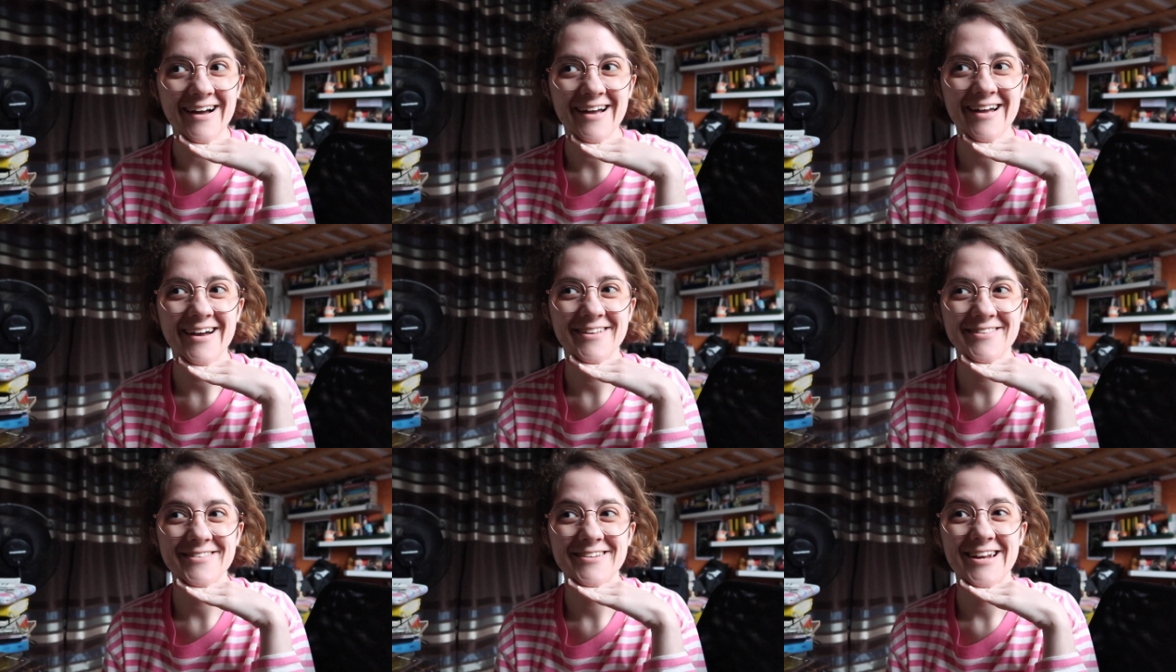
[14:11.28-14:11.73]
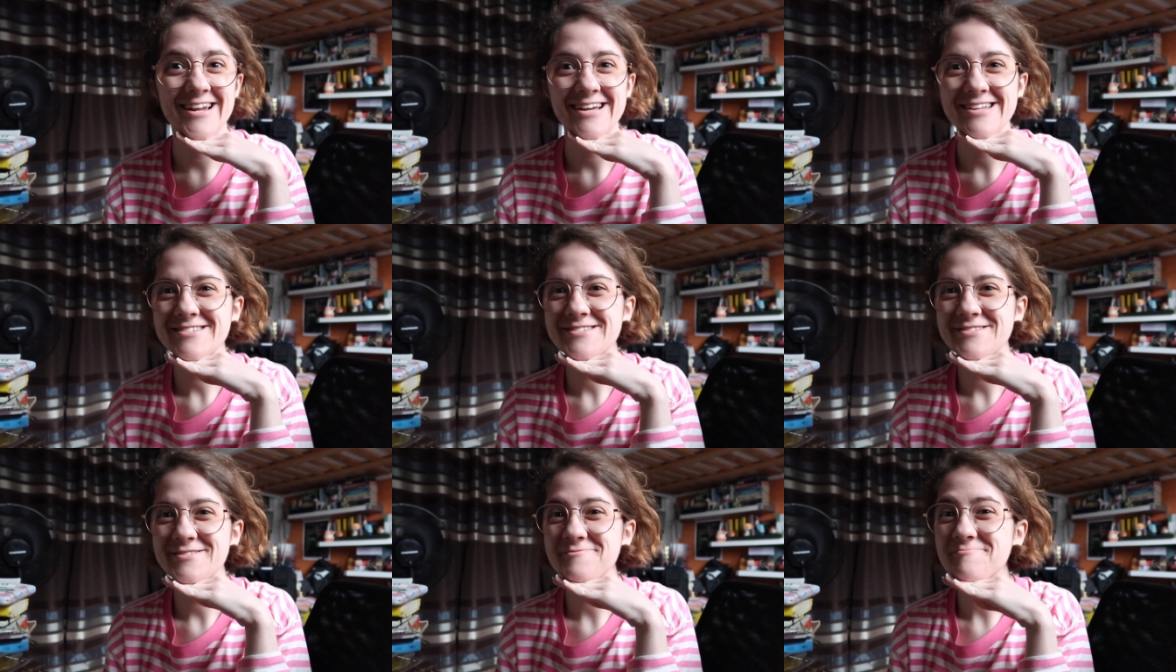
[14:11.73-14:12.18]
I got the
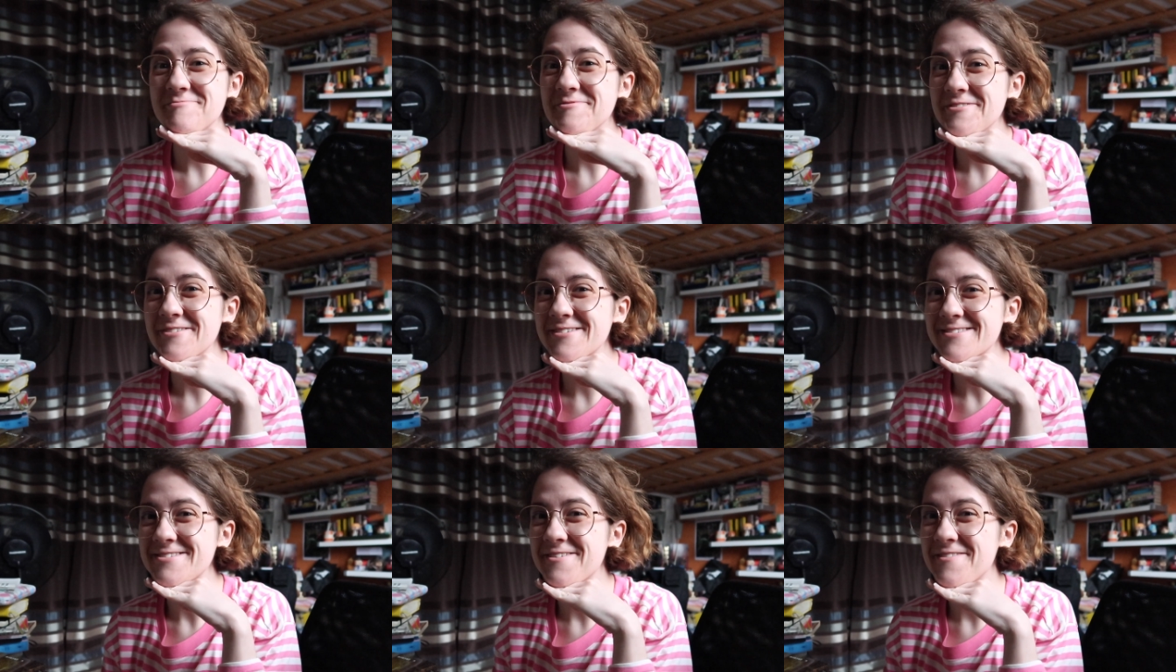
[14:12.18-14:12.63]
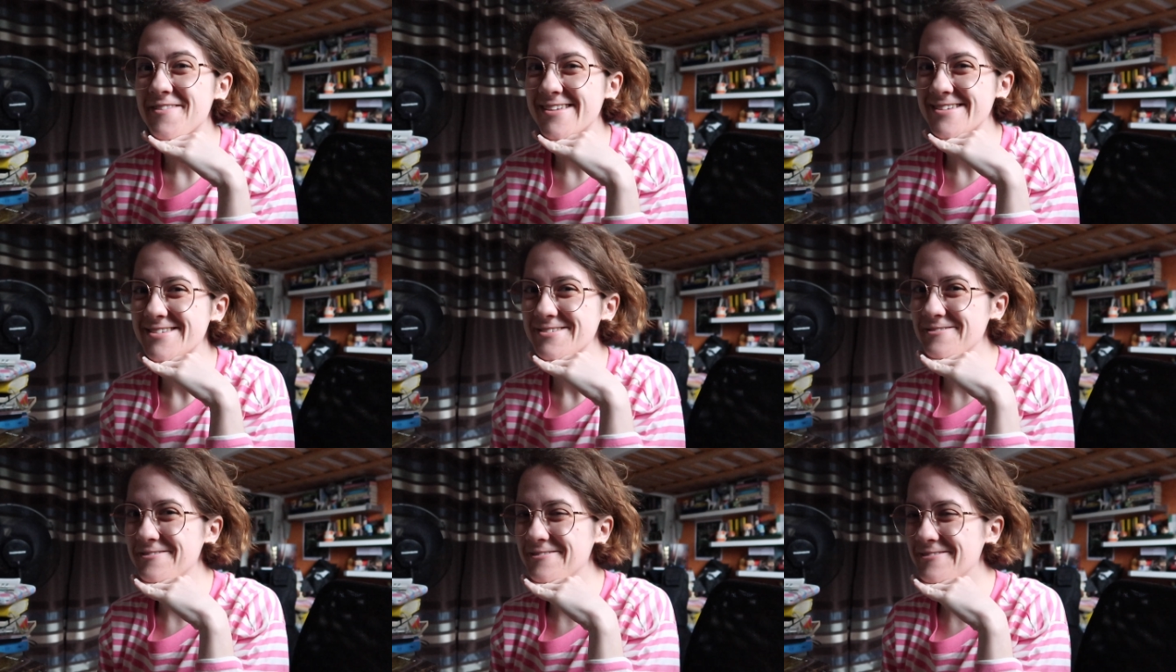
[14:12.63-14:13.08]
last two books on
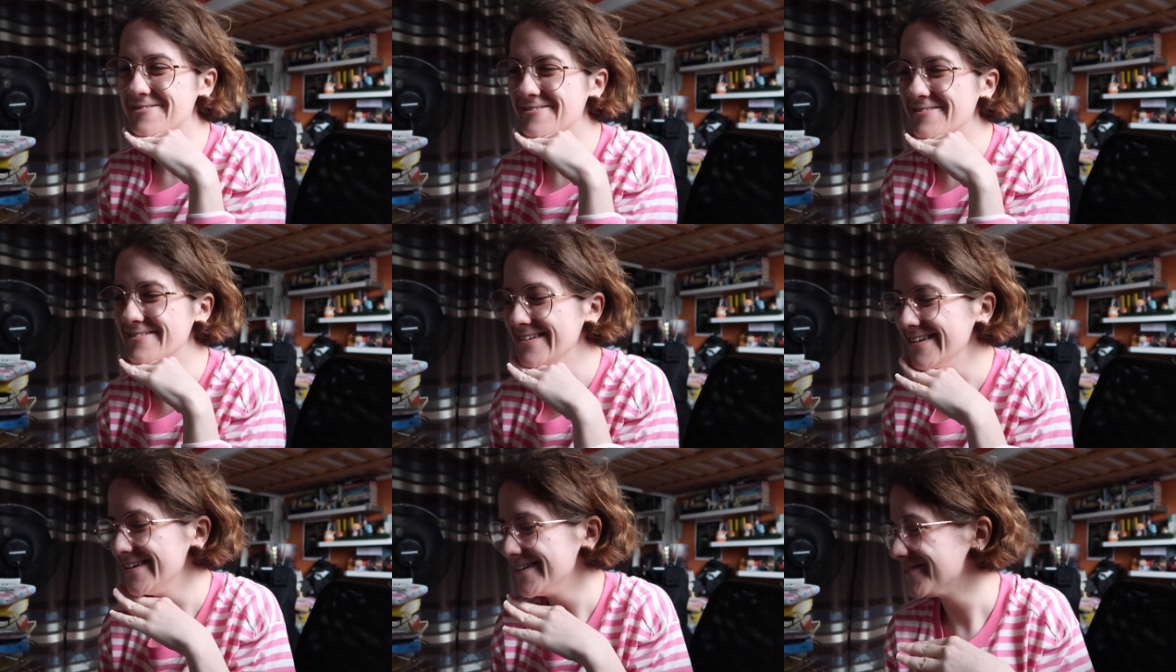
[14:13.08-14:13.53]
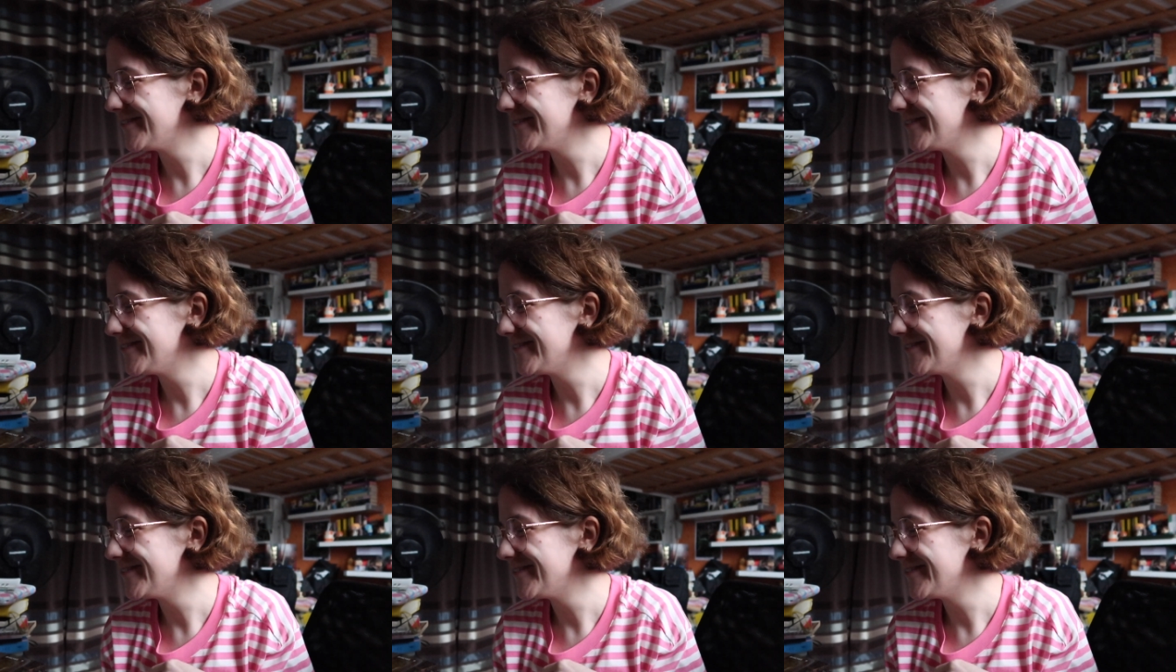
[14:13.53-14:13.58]
this all.